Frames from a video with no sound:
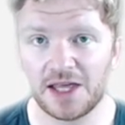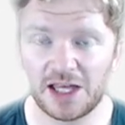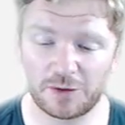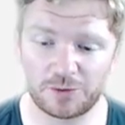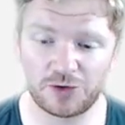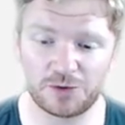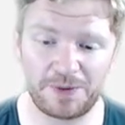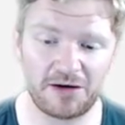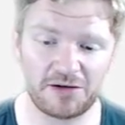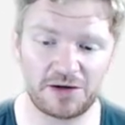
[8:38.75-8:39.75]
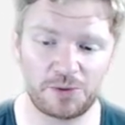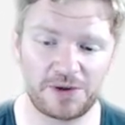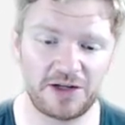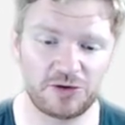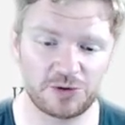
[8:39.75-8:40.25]
If we have them due to parallel
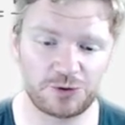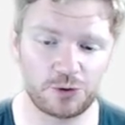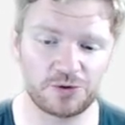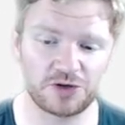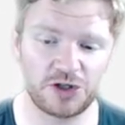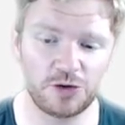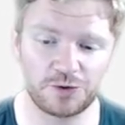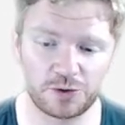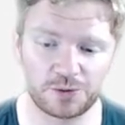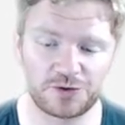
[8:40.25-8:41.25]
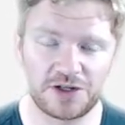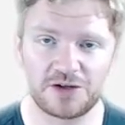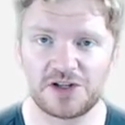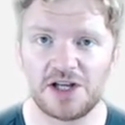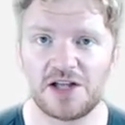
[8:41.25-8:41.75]
plates, which forms a uniform
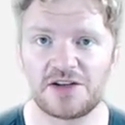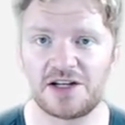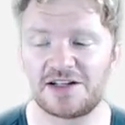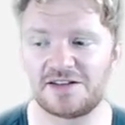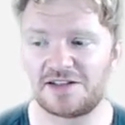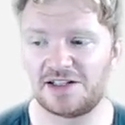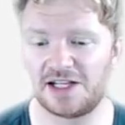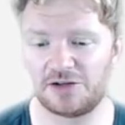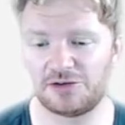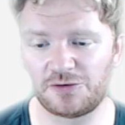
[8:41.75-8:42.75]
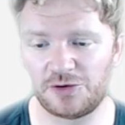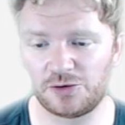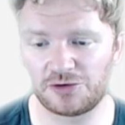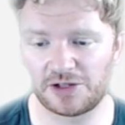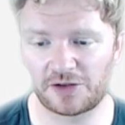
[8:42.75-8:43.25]
field, then I can say that electric
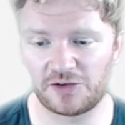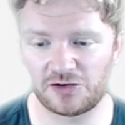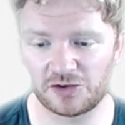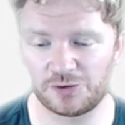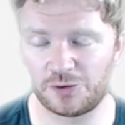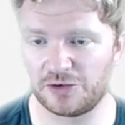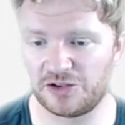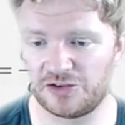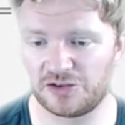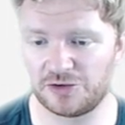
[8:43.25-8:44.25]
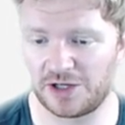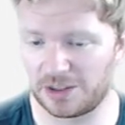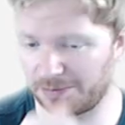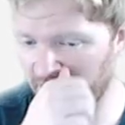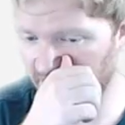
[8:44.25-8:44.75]
field strength is just voltage
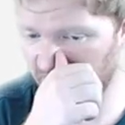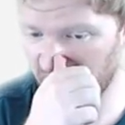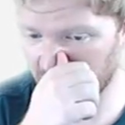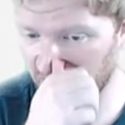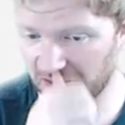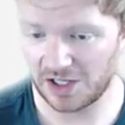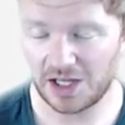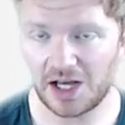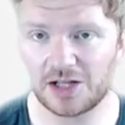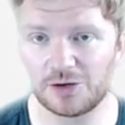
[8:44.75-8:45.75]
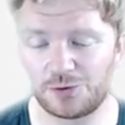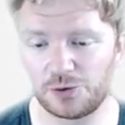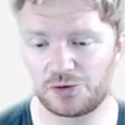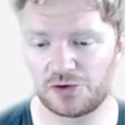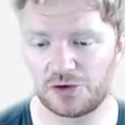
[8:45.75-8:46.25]
divided by distance, and the
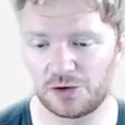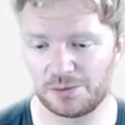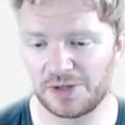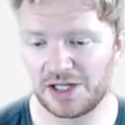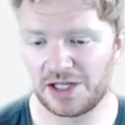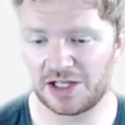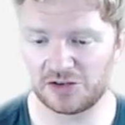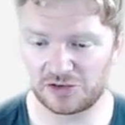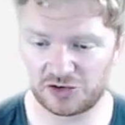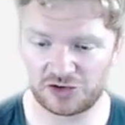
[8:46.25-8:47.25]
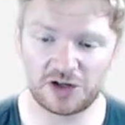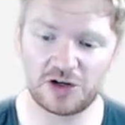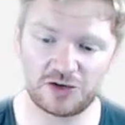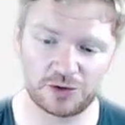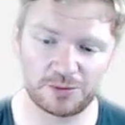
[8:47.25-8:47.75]
force on them is the
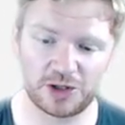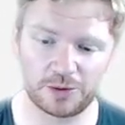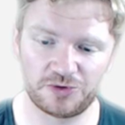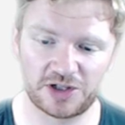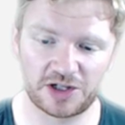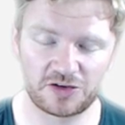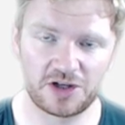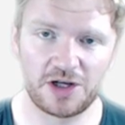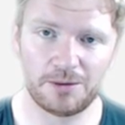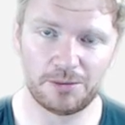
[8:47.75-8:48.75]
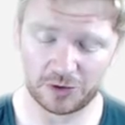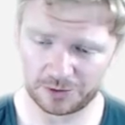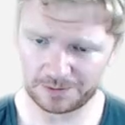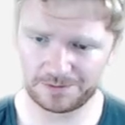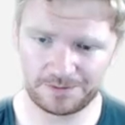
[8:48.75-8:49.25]
charge on my object
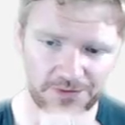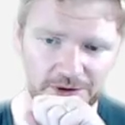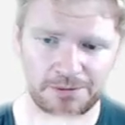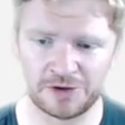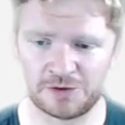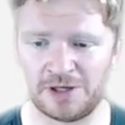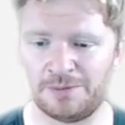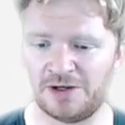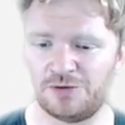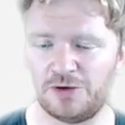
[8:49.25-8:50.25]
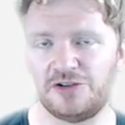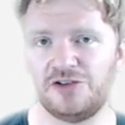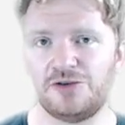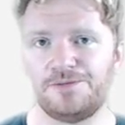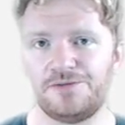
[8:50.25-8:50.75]
multiplied by
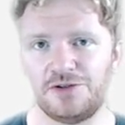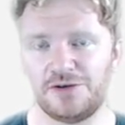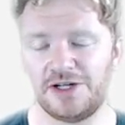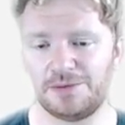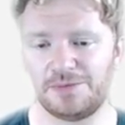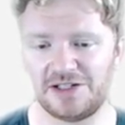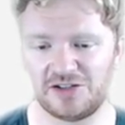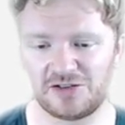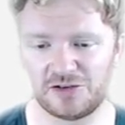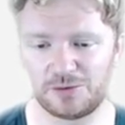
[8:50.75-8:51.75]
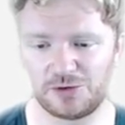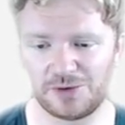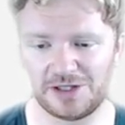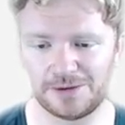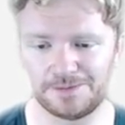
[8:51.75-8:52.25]
voltage divided by distance
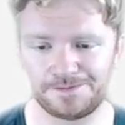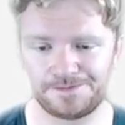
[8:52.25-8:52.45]
between them.